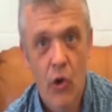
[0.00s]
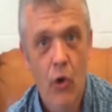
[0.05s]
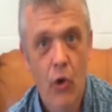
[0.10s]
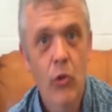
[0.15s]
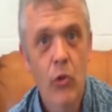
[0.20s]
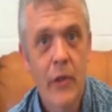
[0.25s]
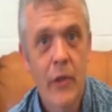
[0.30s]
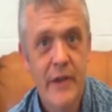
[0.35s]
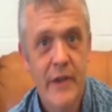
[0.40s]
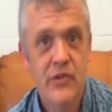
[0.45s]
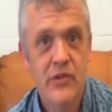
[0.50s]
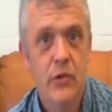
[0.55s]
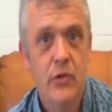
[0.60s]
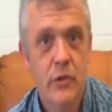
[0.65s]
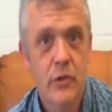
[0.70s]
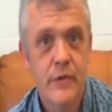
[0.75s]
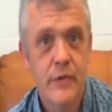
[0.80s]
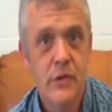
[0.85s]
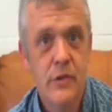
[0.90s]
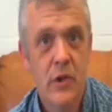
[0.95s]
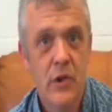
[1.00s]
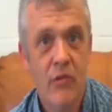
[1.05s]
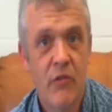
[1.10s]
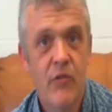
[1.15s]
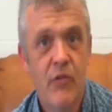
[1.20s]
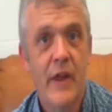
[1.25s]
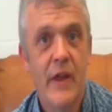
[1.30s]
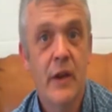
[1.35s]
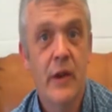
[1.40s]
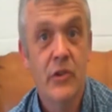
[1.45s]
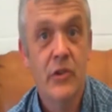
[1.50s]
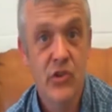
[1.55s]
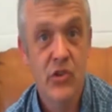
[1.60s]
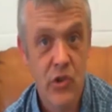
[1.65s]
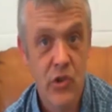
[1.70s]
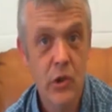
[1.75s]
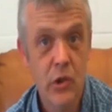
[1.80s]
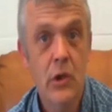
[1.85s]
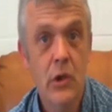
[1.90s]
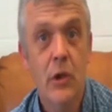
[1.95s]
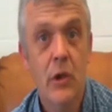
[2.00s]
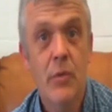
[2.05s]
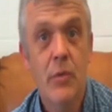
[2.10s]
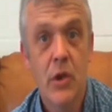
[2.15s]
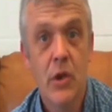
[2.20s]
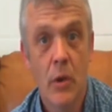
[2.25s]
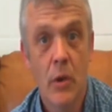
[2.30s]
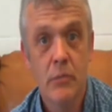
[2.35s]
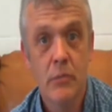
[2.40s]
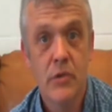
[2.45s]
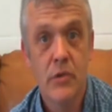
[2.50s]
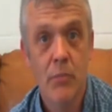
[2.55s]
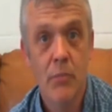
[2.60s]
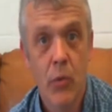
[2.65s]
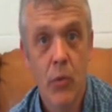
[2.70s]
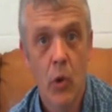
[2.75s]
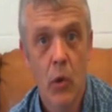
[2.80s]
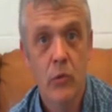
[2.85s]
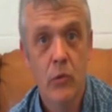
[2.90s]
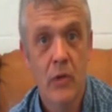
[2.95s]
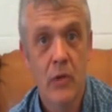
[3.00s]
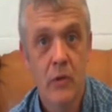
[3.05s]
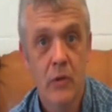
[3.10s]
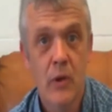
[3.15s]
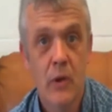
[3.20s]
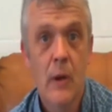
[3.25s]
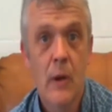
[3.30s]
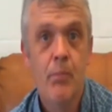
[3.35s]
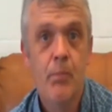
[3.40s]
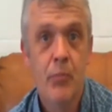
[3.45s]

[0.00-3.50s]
All that sort of stuff then suddenly becomes important,